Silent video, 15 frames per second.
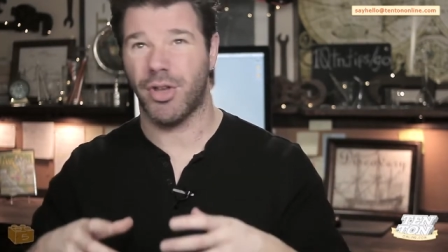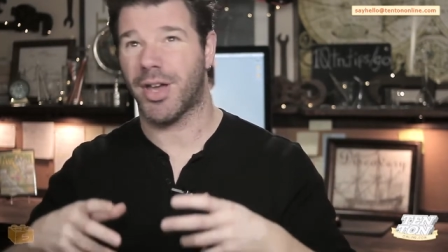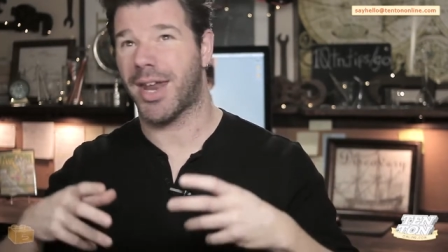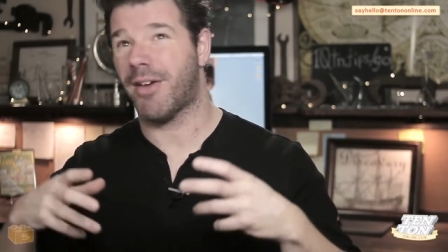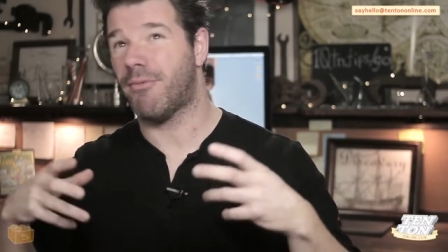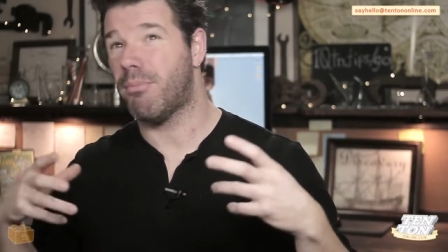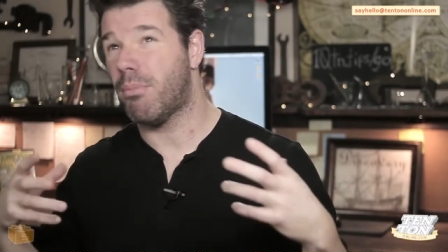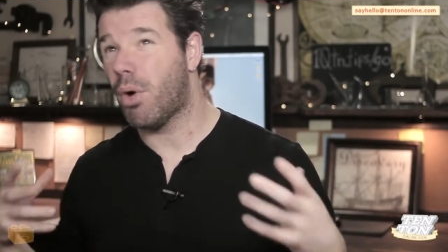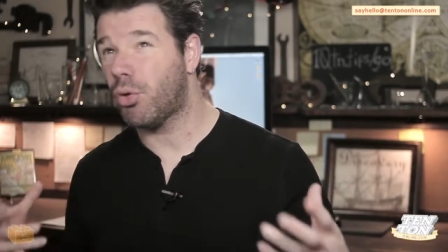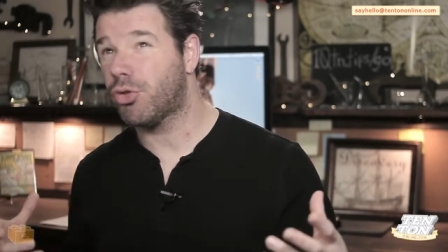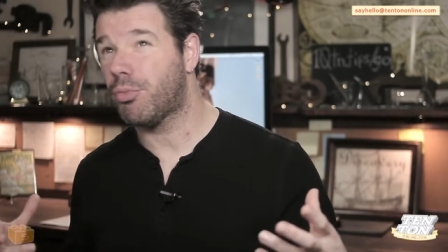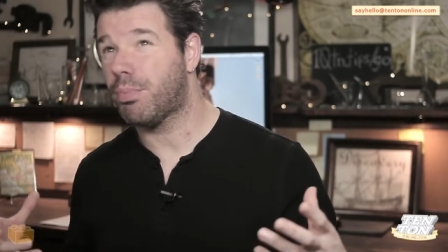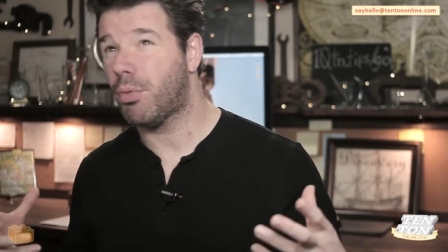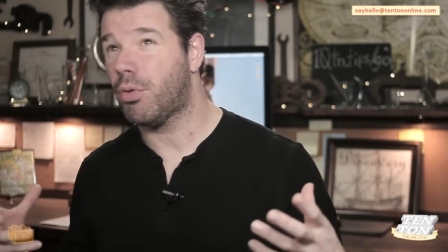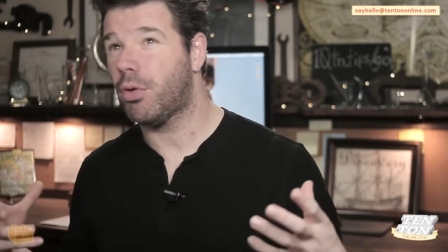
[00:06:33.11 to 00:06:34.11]
You can have
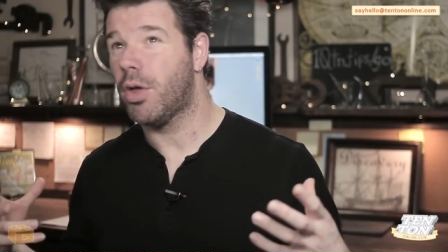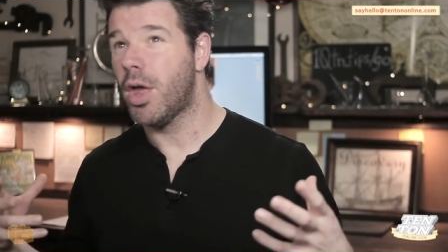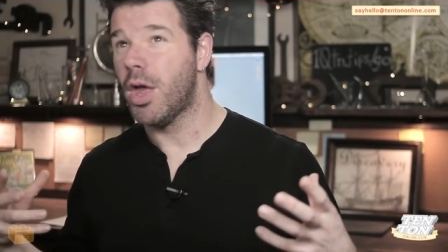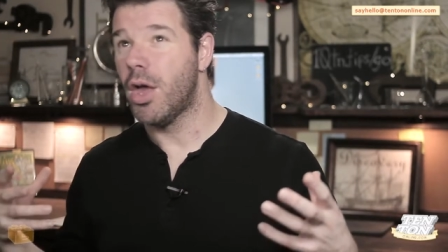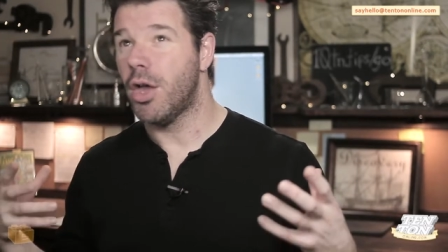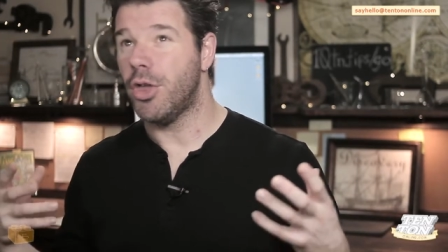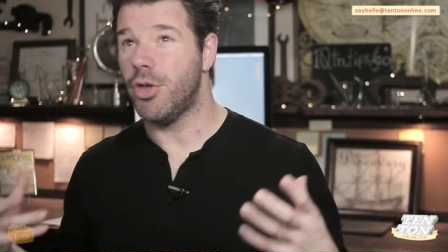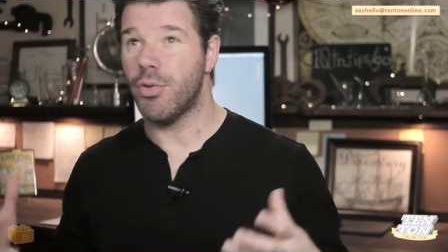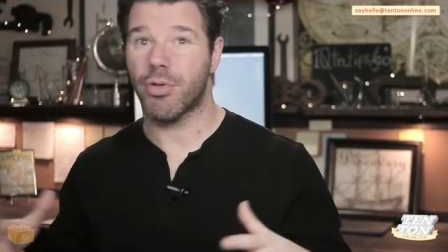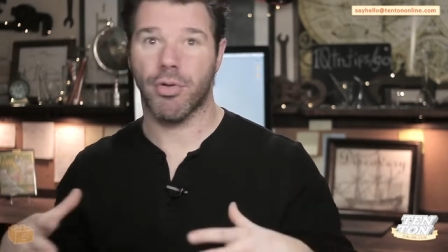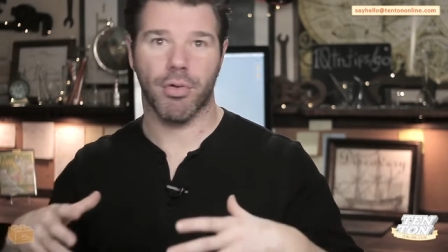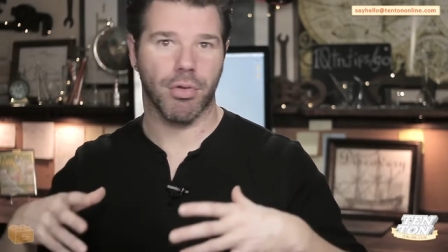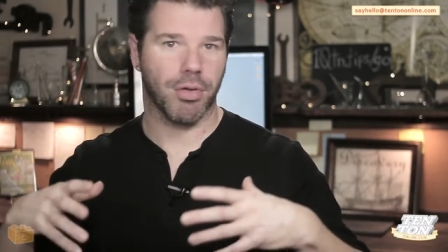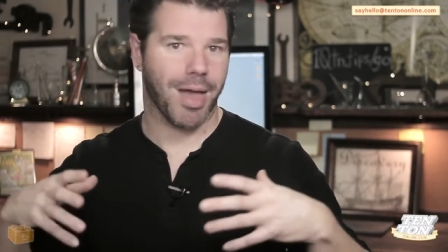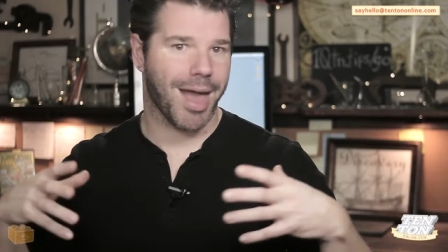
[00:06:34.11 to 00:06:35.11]
multiple
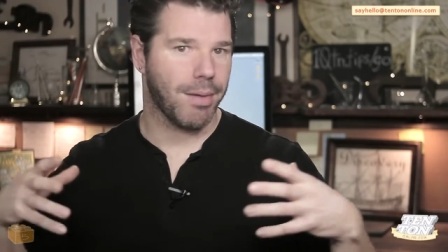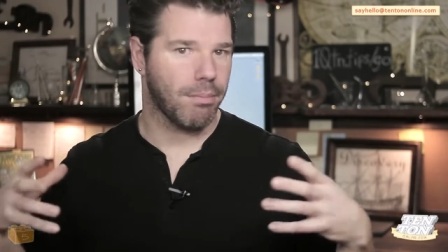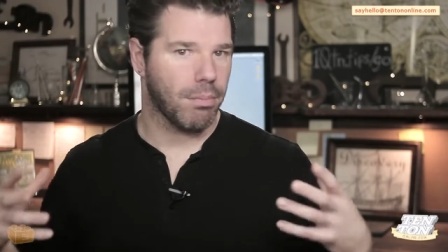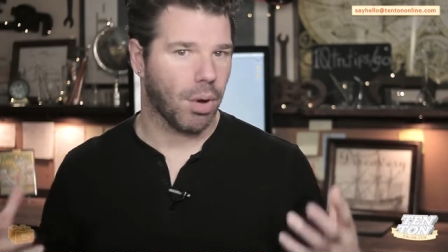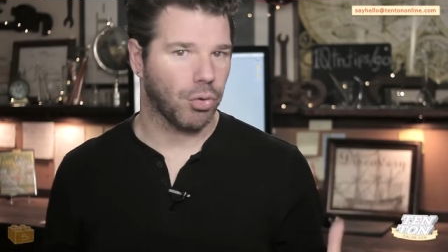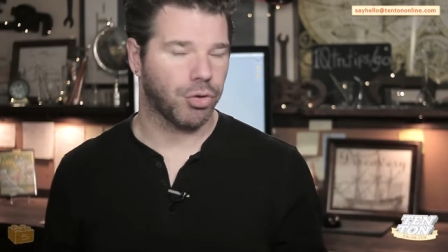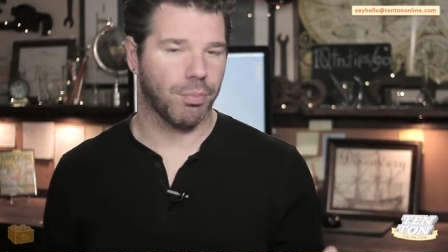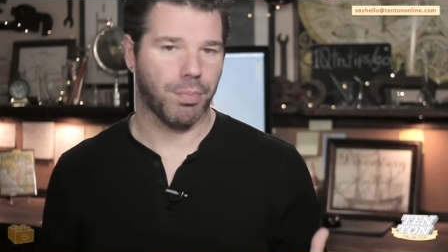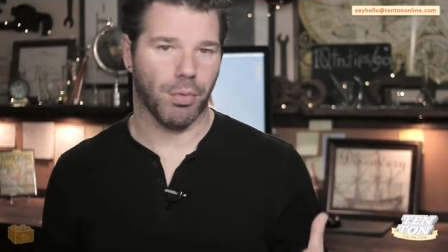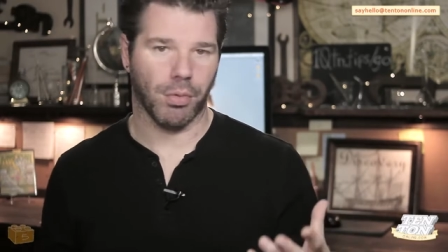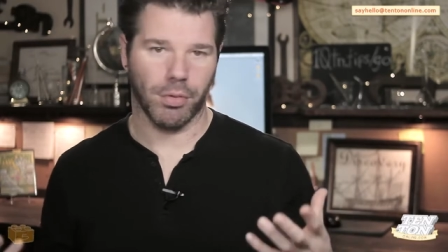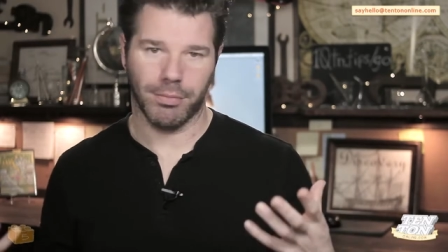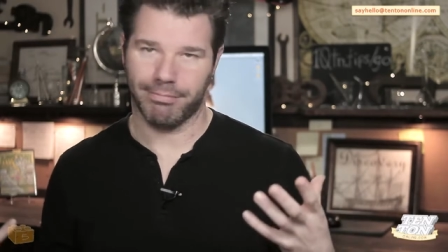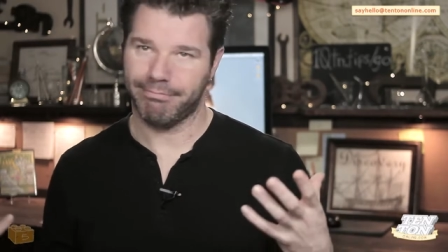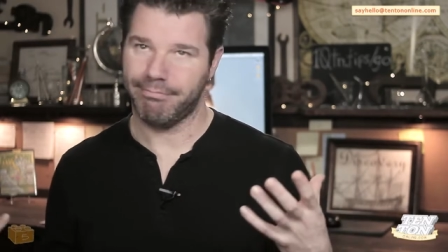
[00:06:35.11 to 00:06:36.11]
users and
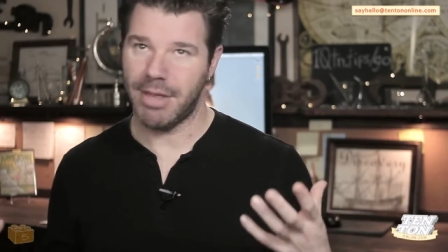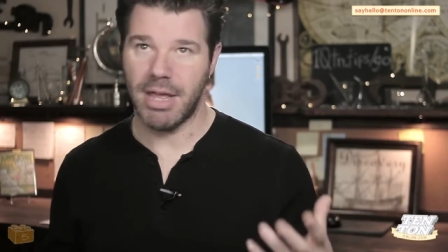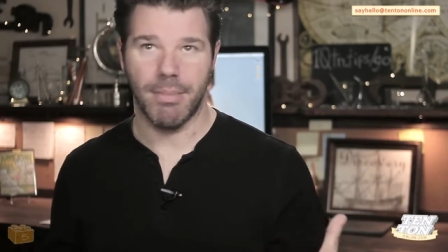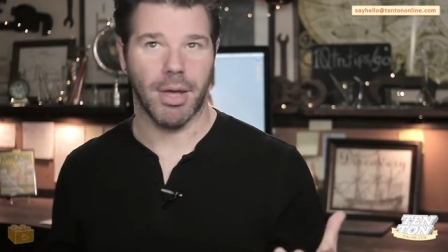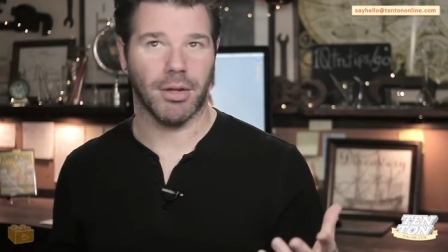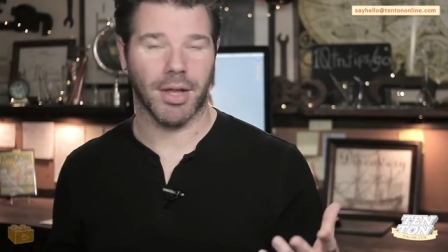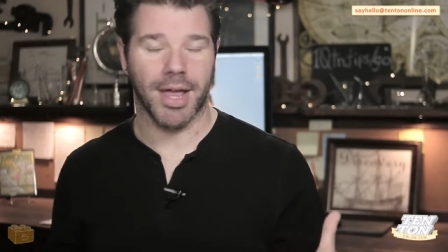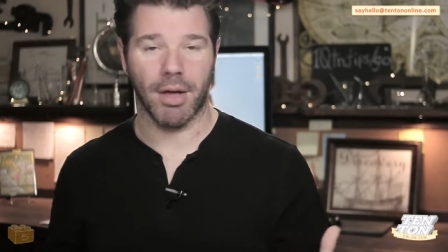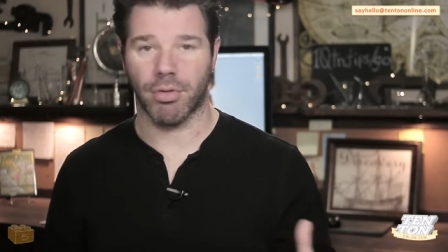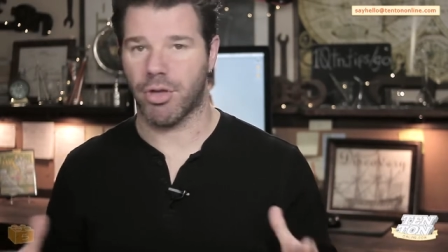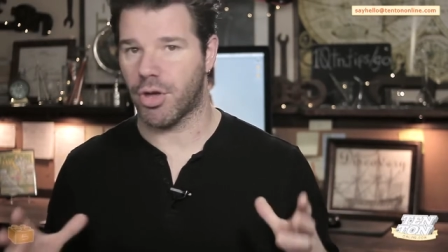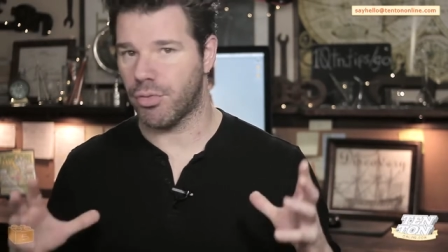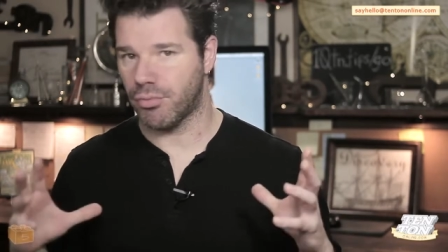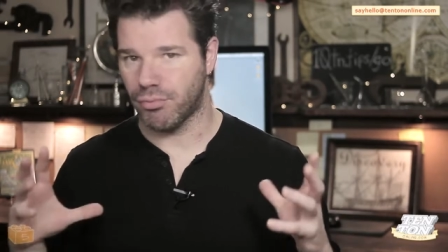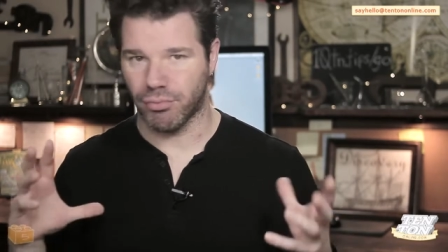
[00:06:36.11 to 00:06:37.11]
multiple email accounts.
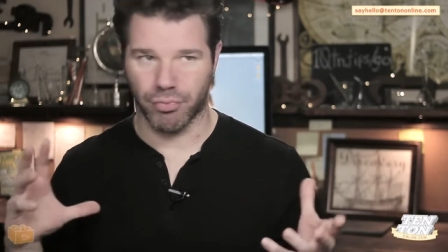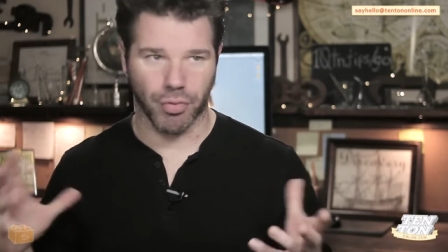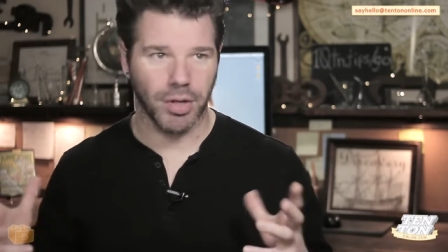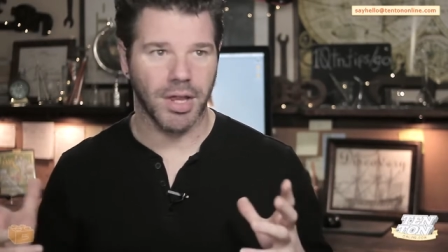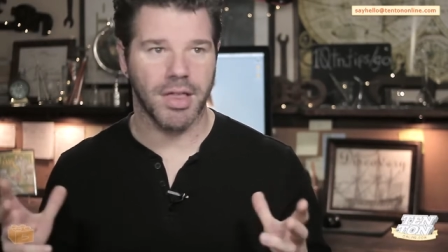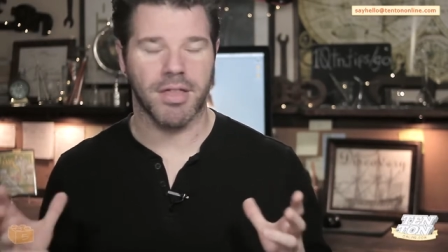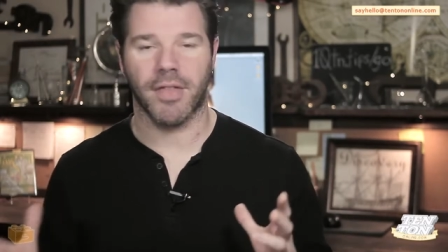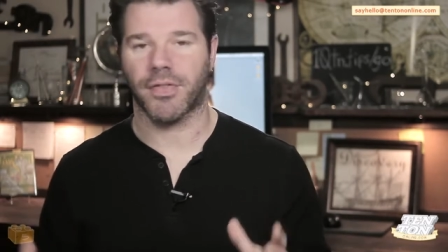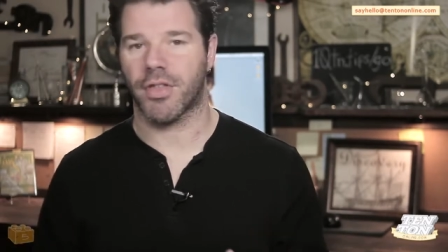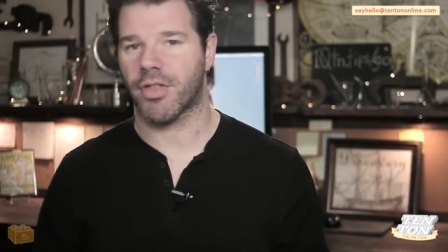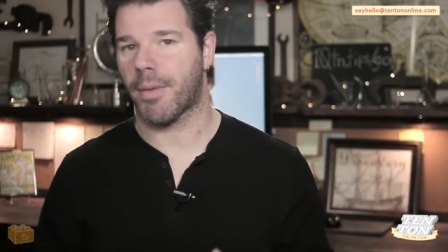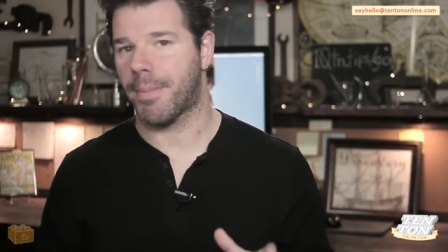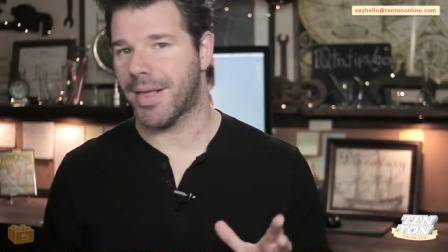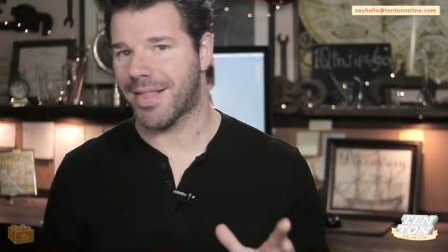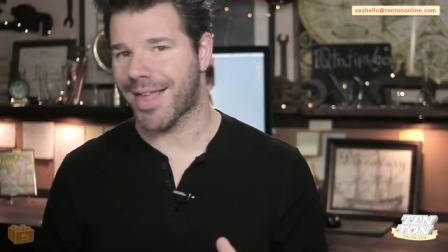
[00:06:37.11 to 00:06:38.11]
You can really set
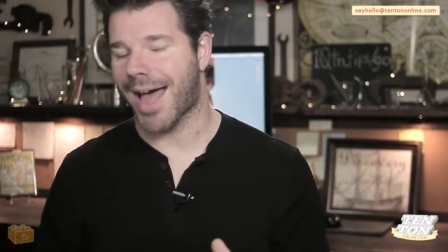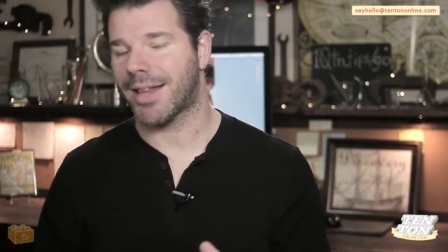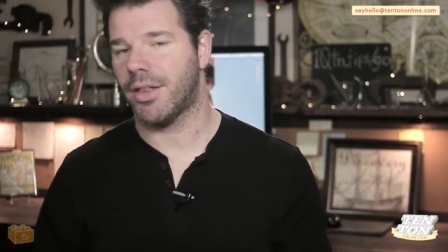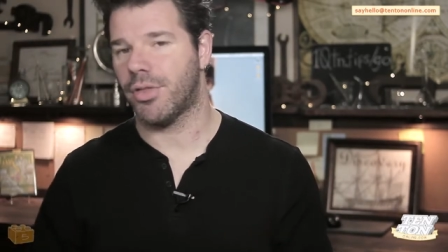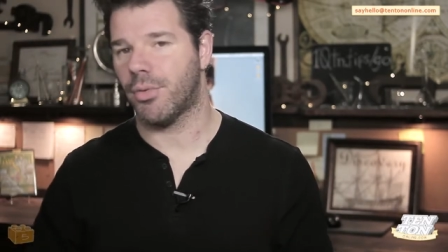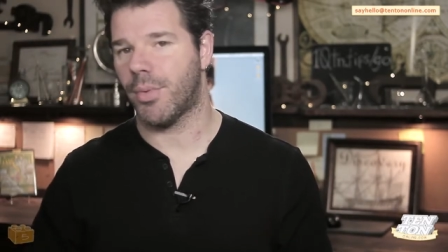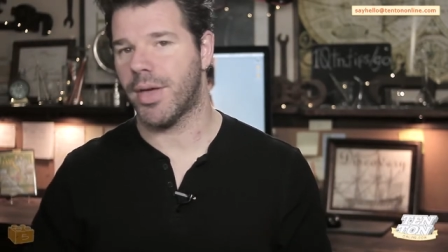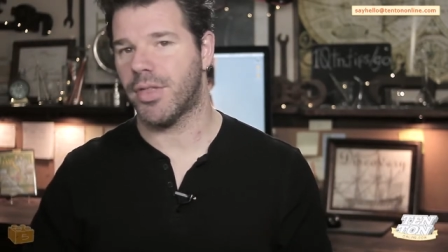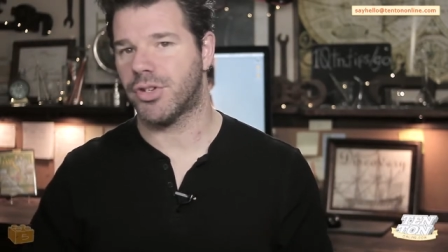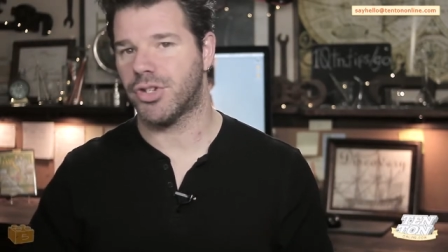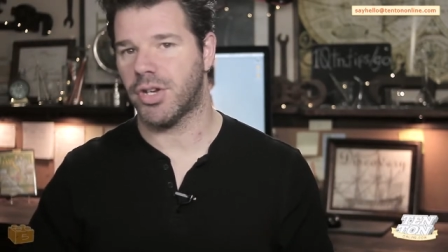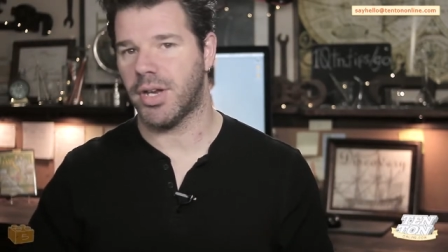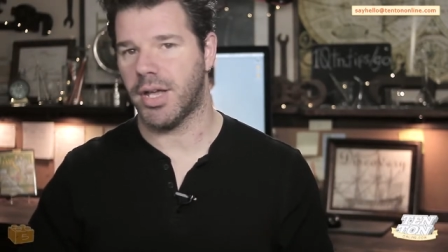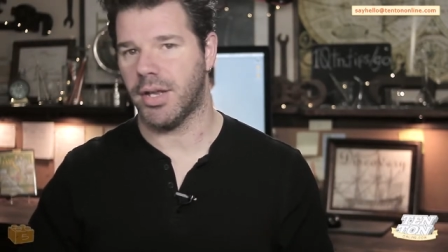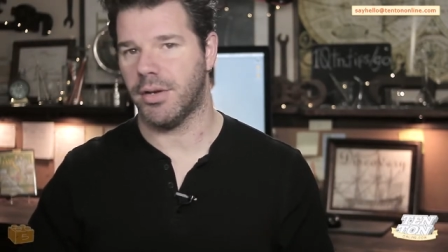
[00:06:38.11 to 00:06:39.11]
this up exactly the way that
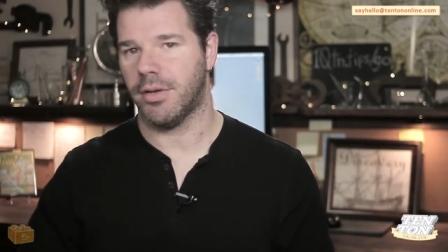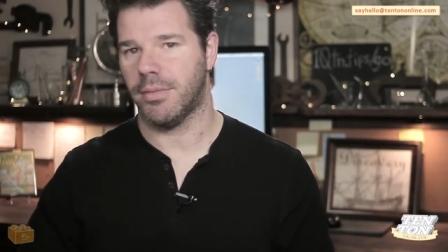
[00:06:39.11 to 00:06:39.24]
you need.